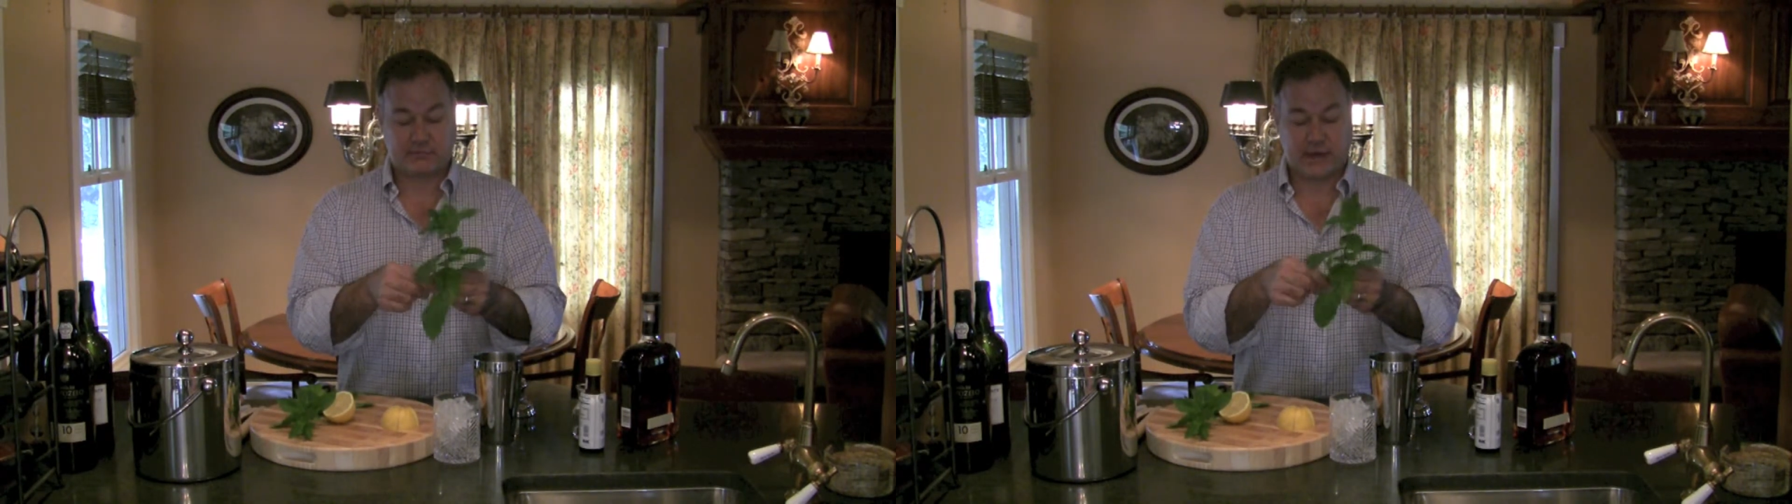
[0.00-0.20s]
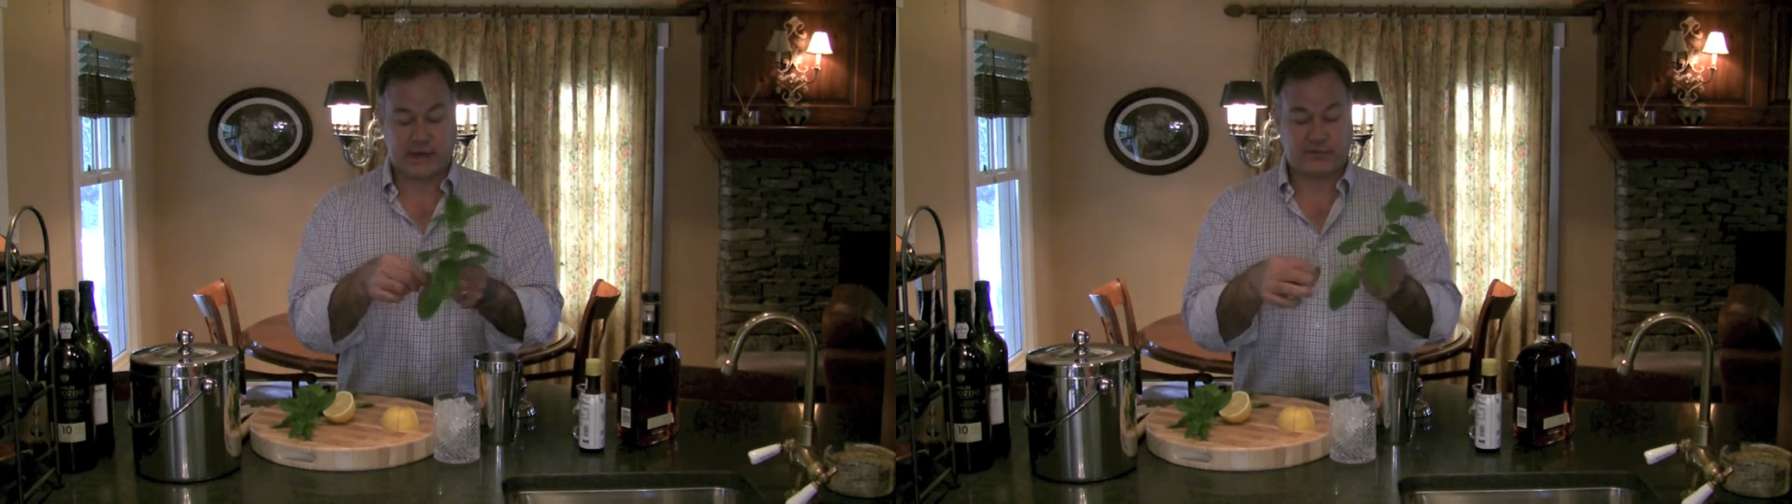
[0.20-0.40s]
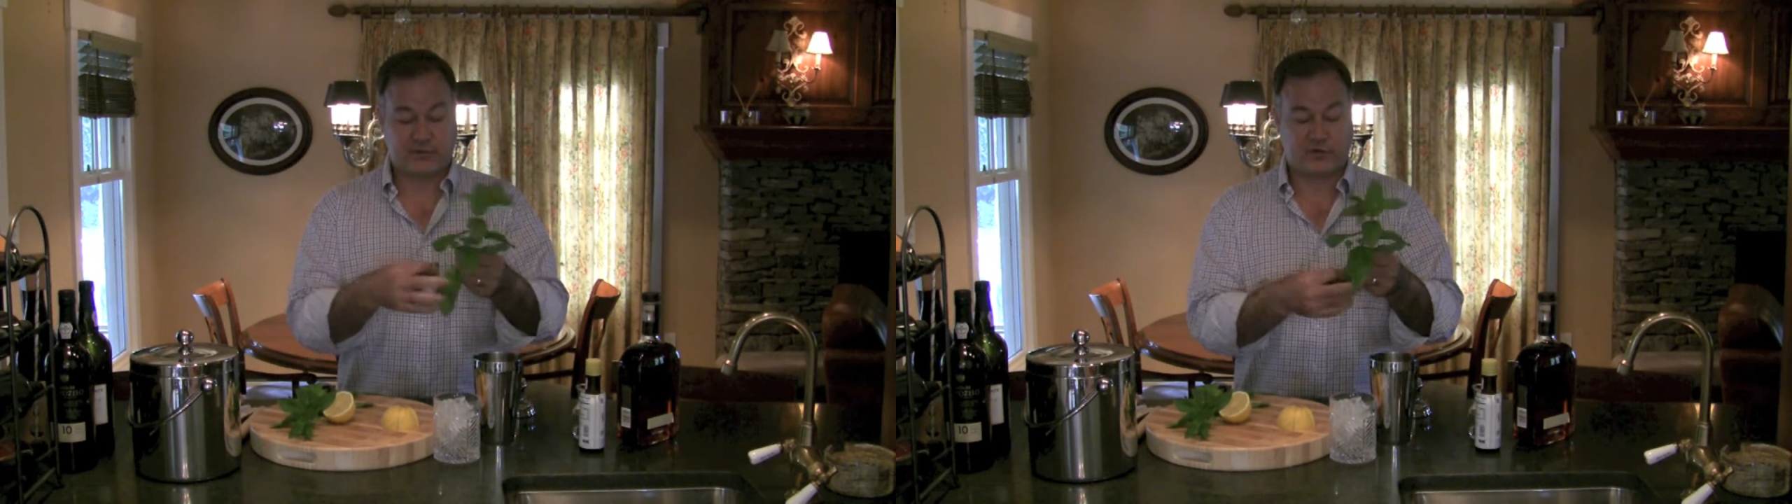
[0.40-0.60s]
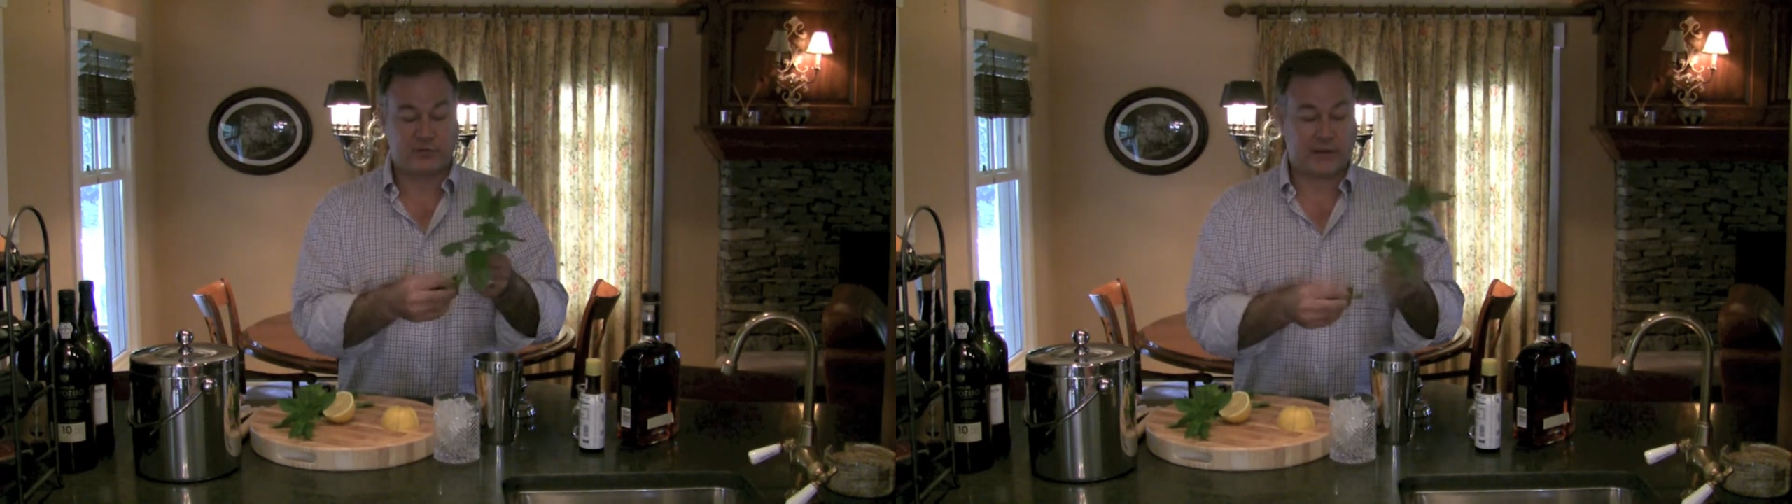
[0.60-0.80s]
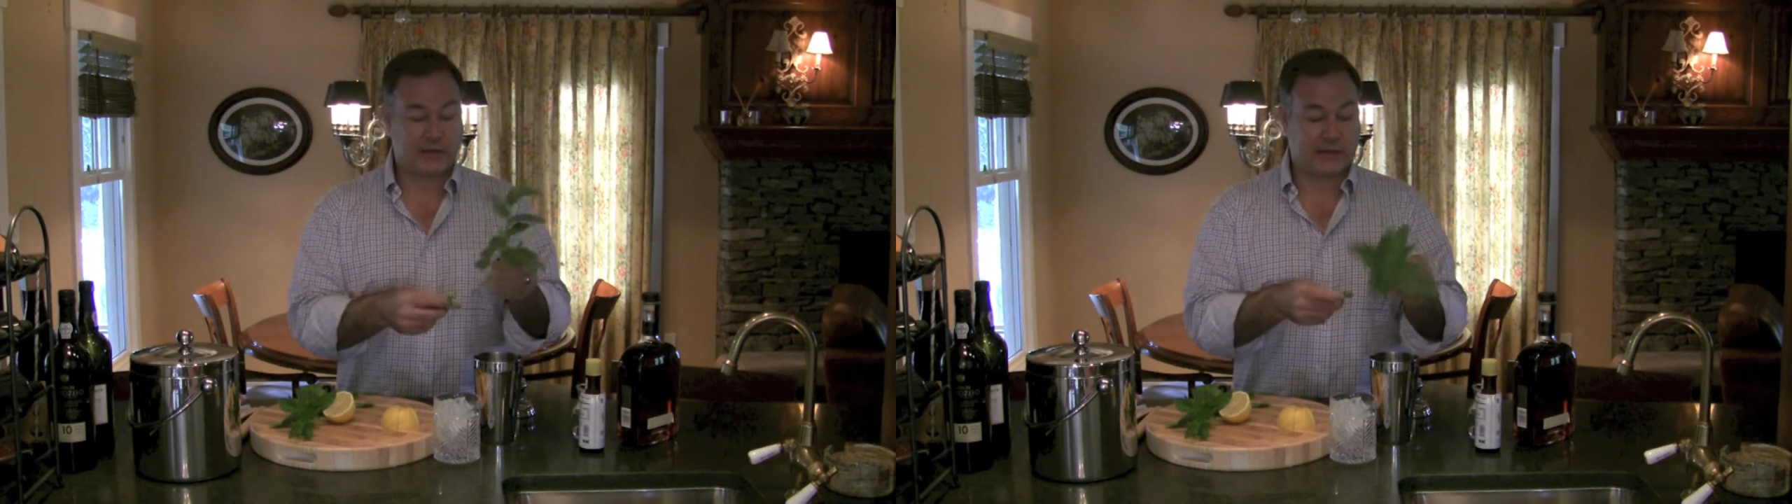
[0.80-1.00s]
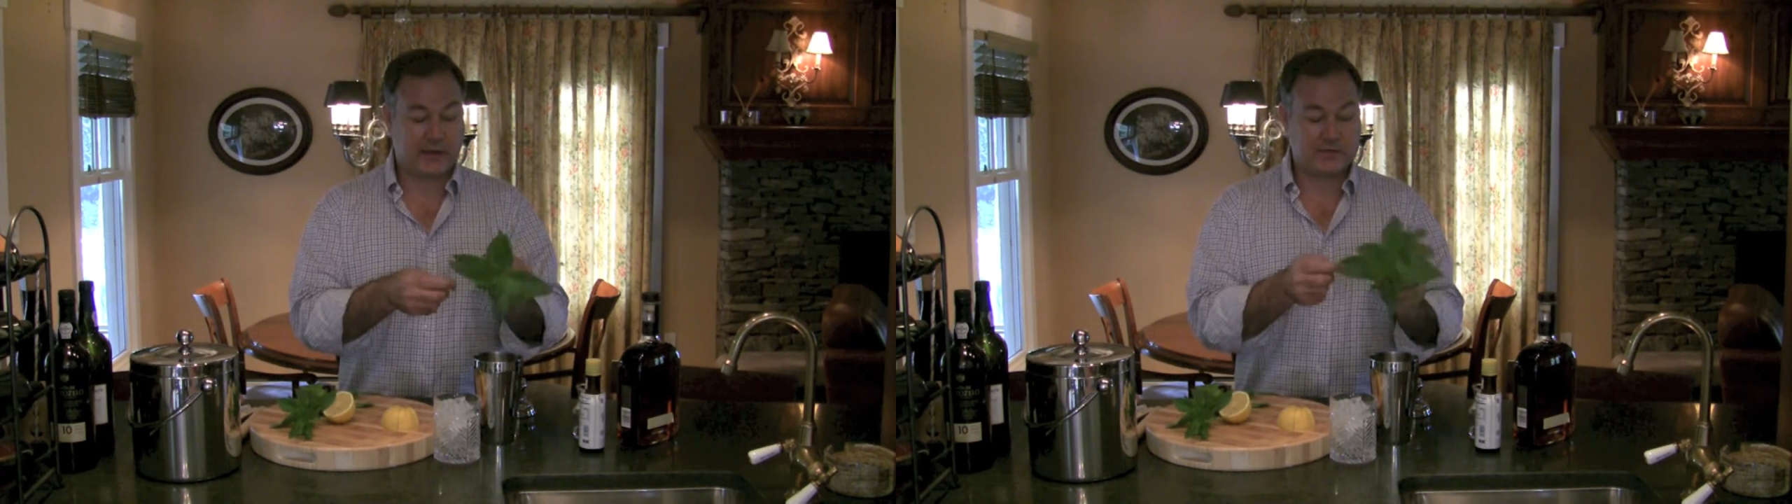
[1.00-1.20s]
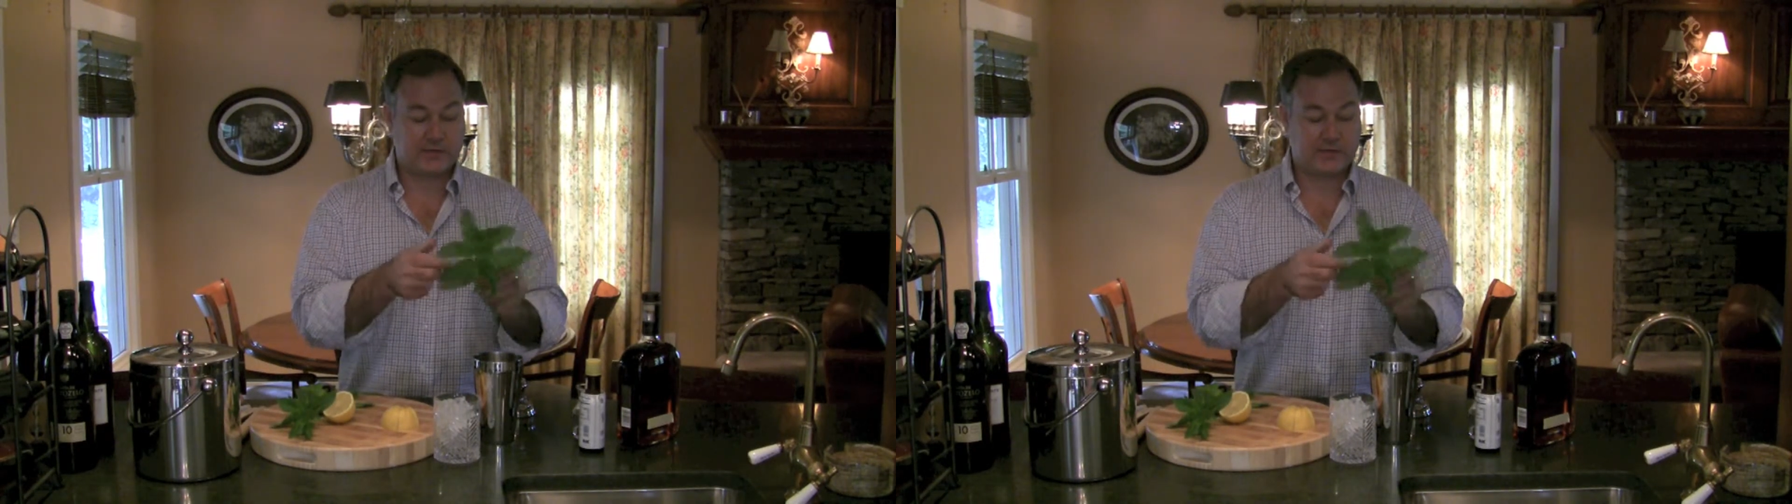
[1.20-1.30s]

handful of mint leaves